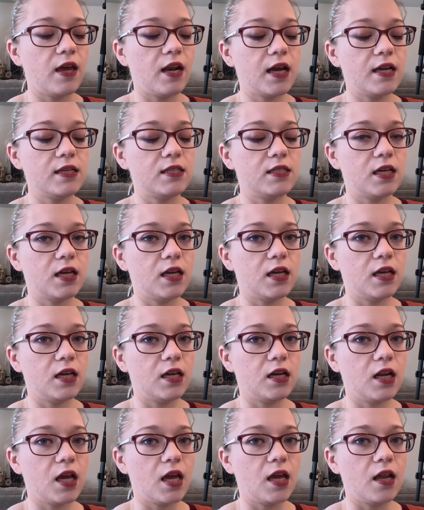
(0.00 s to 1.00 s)
then I
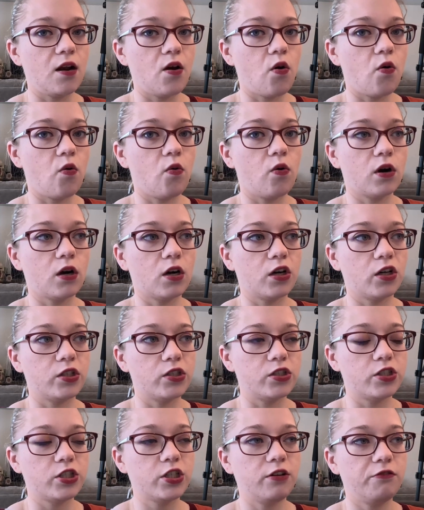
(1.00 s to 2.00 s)
did an
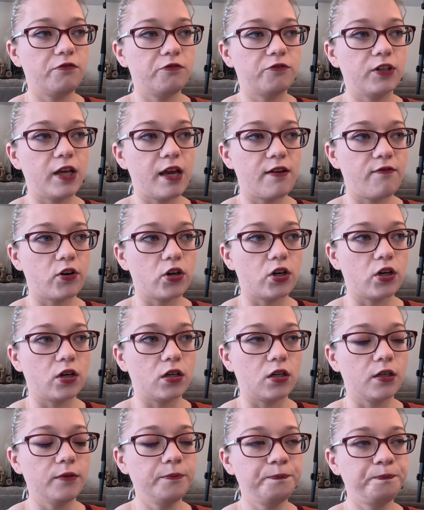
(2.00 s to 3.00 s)
orange
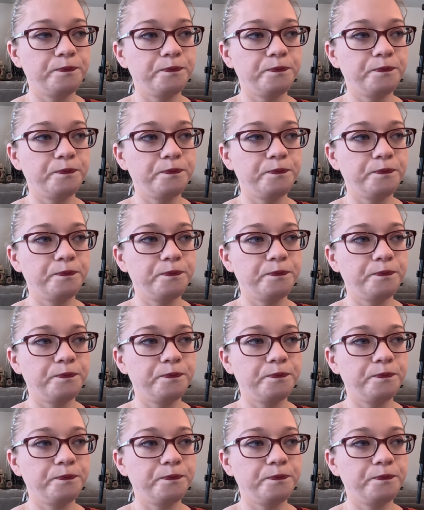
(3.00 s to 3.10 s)
flavored